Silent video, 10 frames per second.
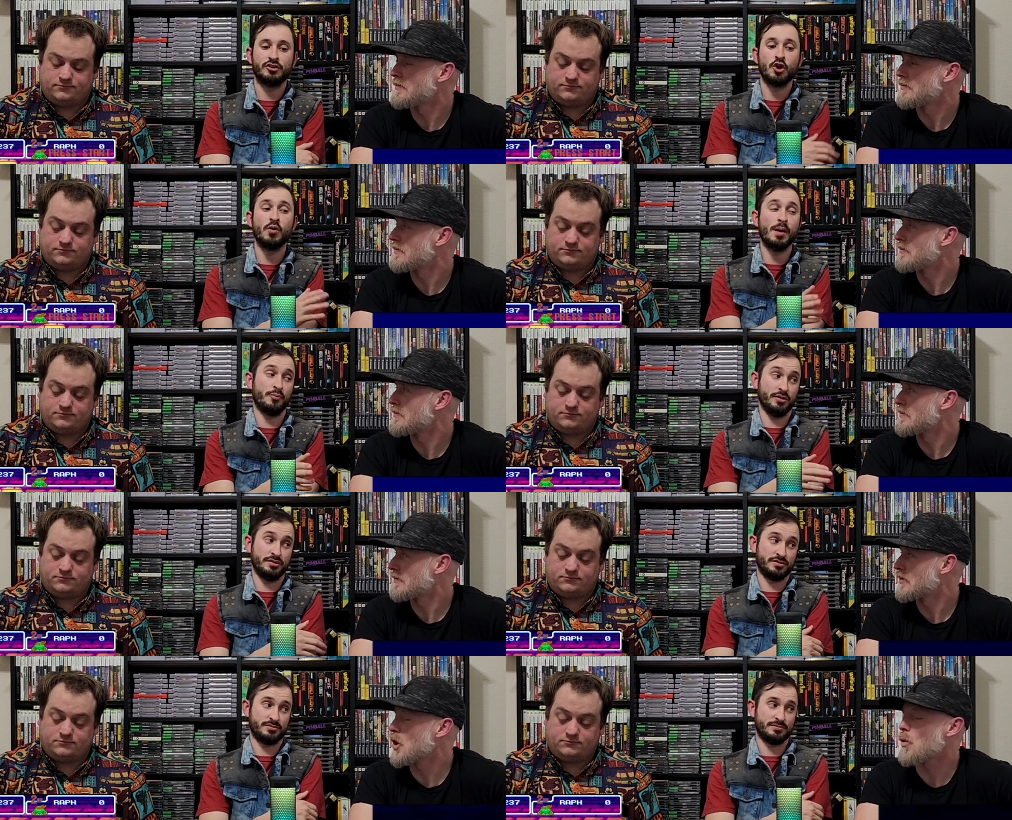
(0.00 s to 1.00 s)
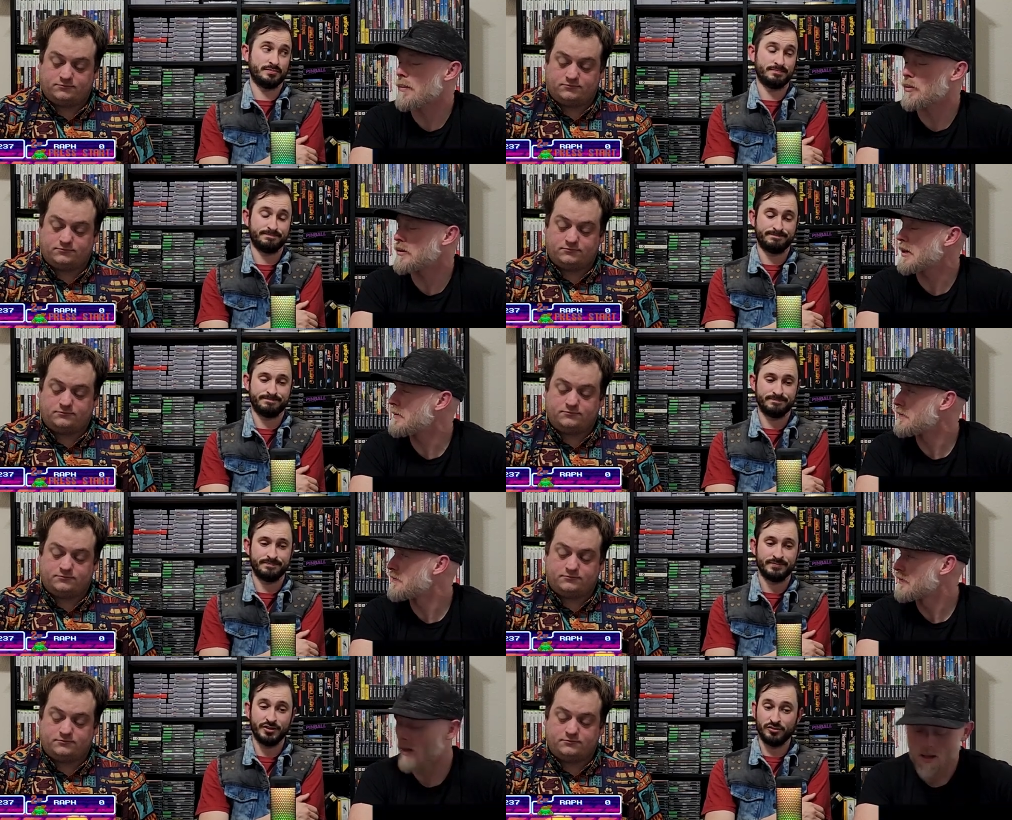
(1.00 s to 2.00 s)
Speaker 1: co op ones. Co op ones, yeah.
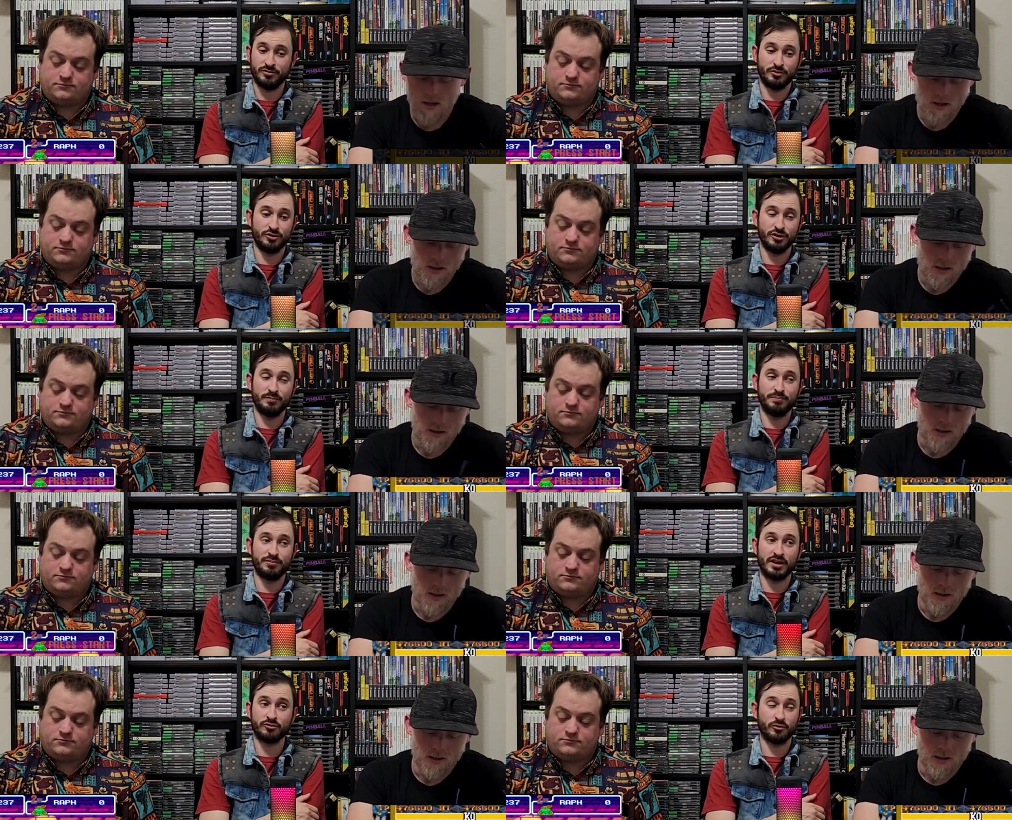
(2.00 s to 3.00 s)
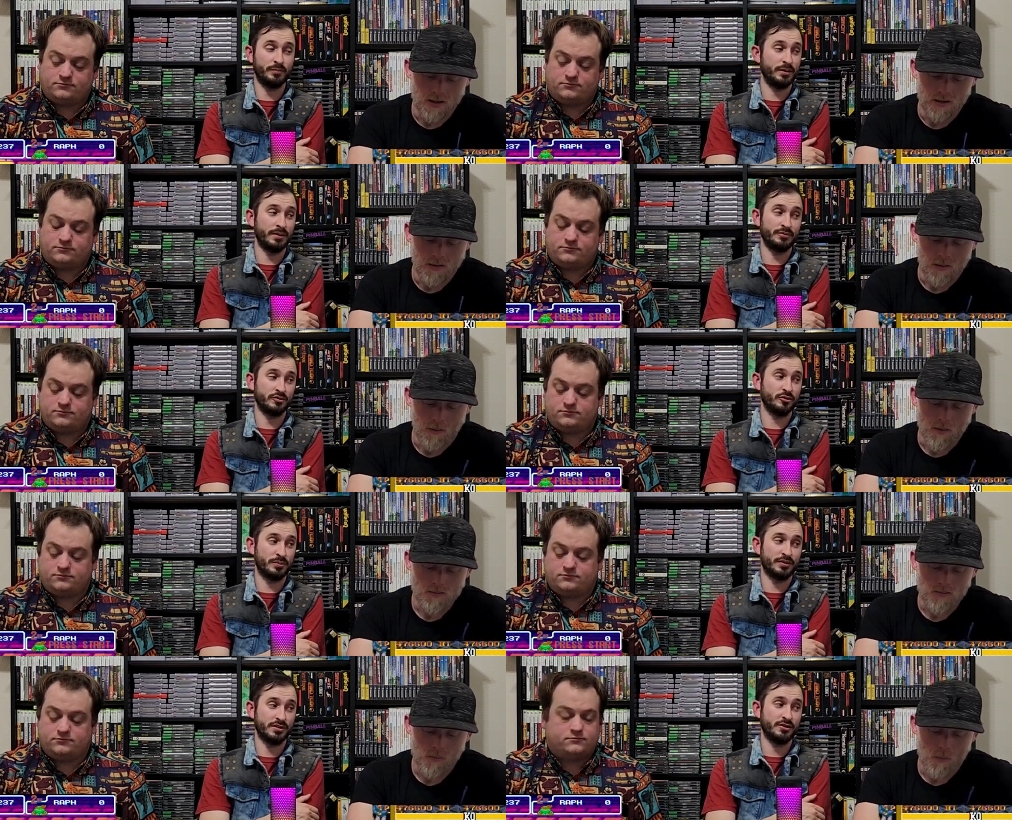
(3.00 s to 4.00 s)
There's some good side scroll beat em ups on Super
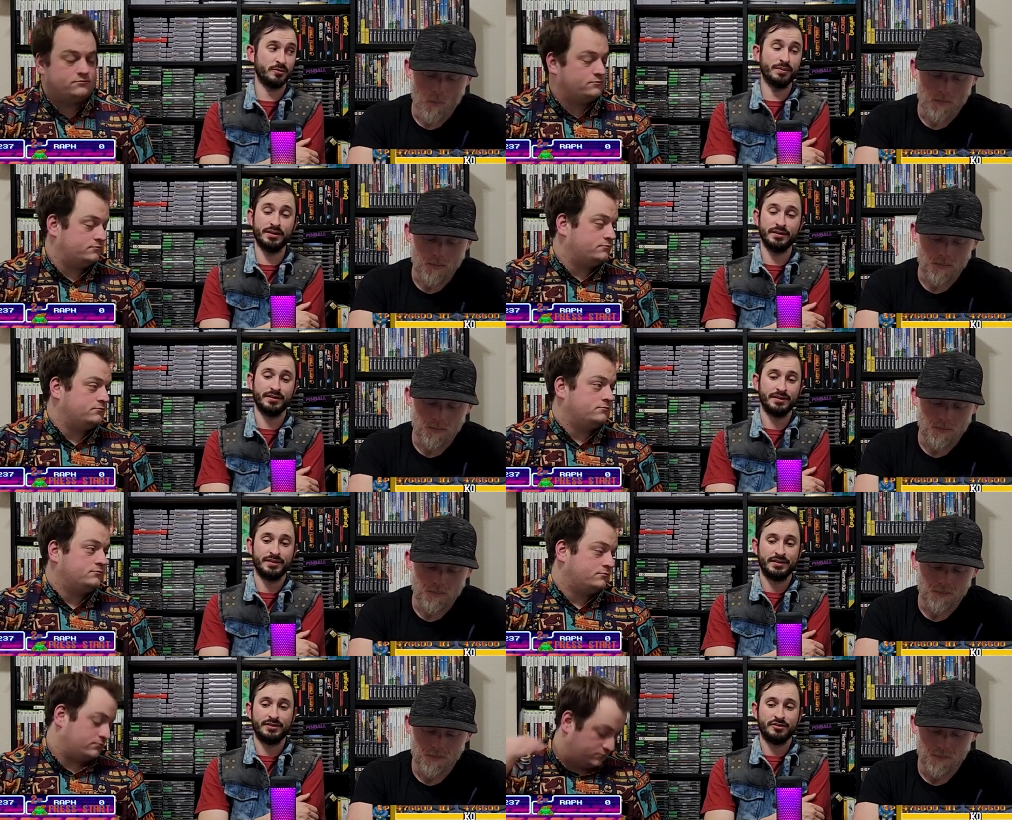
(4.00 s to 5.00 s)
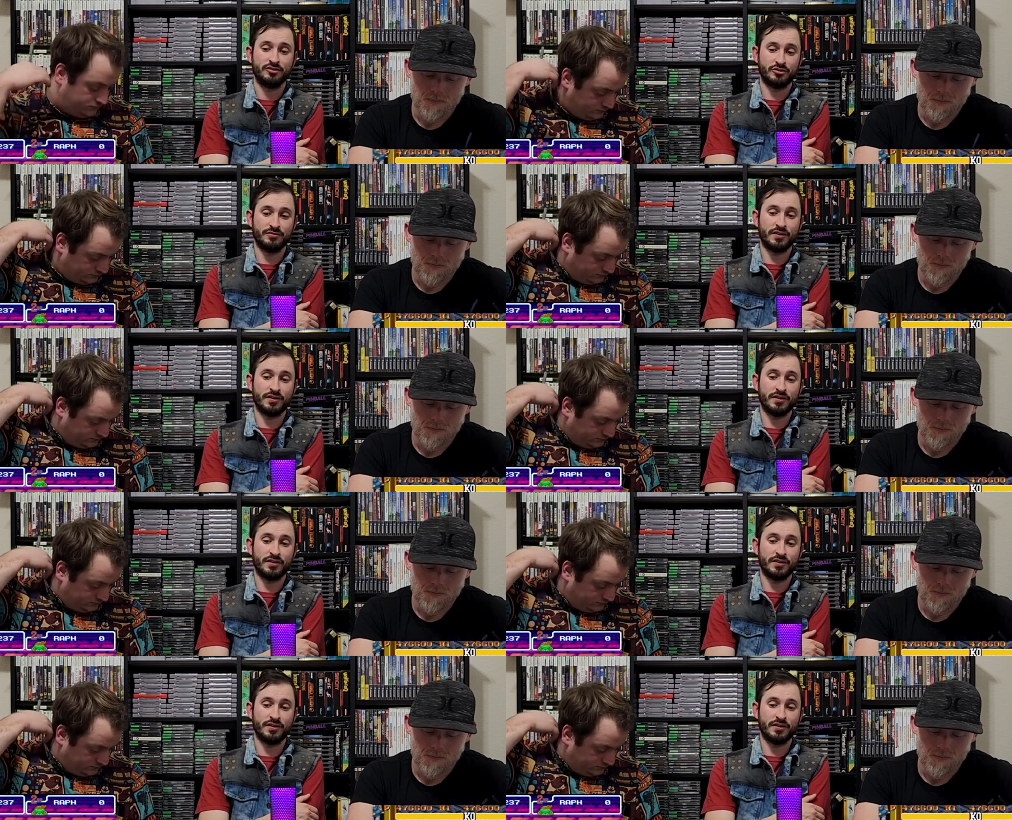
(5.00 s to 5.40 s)
Nintendo, but Street